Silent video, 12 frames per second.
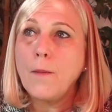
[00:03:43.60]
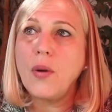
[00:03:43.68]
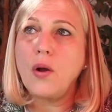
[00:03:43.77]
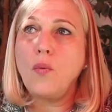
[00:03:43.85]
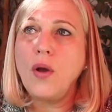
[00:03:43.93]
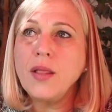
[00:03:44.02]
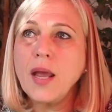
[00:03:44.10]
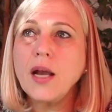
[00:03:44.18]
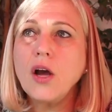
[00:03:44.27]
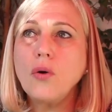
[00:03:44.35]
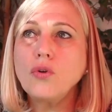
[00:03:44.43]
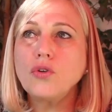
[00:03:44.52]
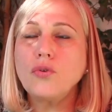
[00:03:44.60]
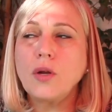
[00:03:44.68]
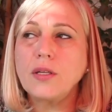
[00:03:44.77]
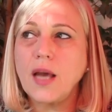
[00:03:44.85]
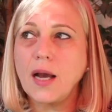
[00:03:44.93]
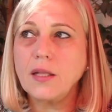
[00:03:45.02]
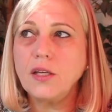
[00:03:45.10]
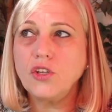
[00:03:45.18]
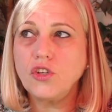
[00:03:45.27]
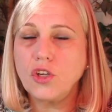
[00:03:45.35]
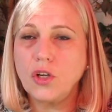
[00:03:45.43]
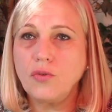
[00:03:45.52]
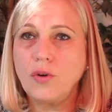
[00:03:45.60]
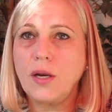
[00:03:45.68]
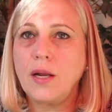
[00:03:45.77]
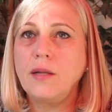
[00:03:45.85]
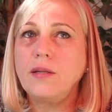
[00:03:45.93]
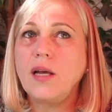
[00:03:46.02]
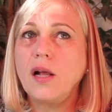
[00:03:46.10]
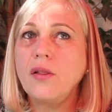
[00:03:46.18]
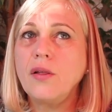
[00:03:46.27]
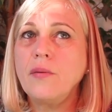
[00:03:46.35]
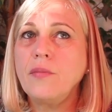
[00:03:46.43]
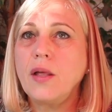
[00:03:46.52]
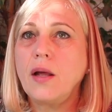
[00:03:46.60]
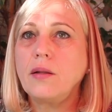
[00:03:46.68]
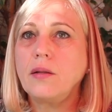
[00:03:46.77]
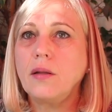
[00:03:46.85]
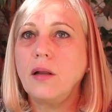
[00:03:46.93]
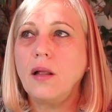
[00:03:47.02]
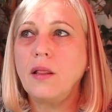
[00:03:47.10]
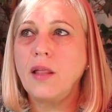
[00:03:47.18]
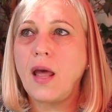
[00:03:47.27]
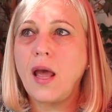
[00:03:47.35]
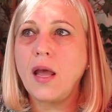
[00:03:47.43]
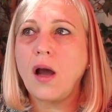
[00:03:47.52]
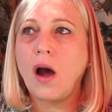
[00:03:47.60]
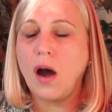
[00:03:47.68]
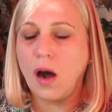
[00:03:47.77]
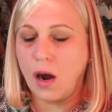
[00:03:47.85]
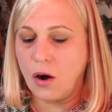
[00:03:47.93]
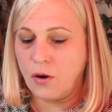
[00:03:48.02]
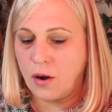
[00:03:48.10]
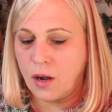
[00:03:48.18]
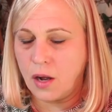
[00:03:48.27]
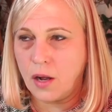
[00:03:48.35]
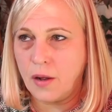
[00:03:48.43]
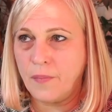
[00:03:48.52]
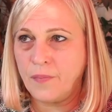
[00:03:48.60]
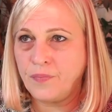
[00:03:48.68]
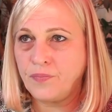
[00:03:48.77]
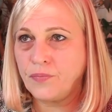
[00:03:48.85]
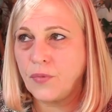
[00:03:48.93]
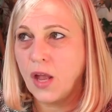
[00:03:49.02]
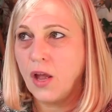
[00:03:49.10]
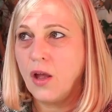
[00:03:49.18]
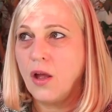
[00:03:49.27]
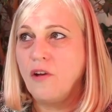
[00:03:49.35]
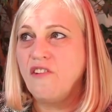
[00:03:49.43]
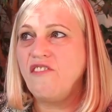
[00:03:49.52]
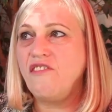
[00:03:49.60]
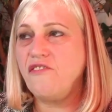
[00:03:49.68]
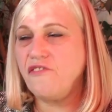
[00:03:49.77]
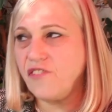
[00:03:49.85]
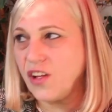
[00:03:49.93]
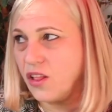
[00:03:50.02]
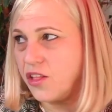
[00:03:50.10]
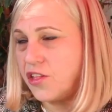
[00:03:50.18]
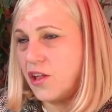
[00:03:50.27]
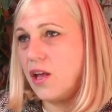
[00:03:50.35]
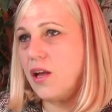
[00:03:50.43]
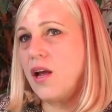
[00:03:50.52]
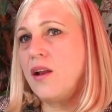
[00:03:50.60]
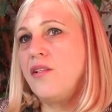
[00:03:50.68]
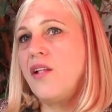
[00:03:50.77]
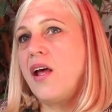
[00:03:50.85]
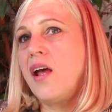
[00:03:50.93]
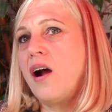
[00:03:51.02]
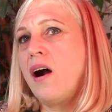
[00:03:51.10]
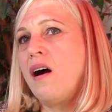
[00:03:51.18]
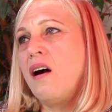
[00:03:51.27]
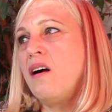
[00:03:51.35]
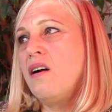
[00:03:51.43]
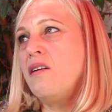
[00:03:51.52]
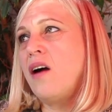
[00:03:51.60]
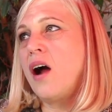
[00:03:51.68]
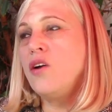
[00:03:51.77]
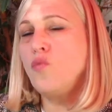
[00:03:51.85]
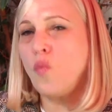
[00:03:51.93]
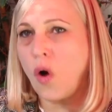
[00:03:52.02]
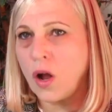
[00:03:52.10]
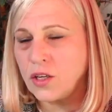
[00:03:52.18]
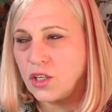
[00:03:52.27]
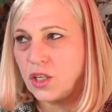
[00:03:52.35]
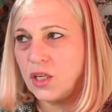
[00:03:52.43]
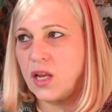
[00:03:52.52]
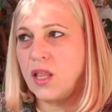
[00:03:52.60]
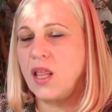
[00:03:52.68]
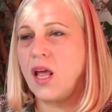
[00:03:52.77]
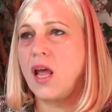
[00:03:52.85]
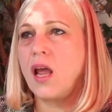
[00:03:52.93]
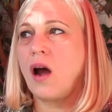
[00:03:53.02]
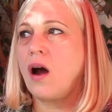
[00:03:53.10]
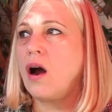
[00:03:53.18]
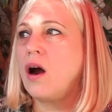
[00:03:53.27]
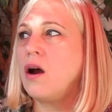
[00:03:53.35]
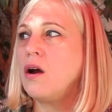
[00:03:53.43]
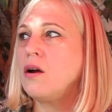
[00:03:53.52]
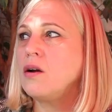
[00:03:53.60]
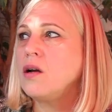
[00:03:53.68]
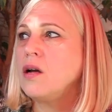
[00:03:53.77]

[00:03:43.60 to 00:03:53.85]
But when they go to attack these children and tell them that they are filthy and they are unwanted and they are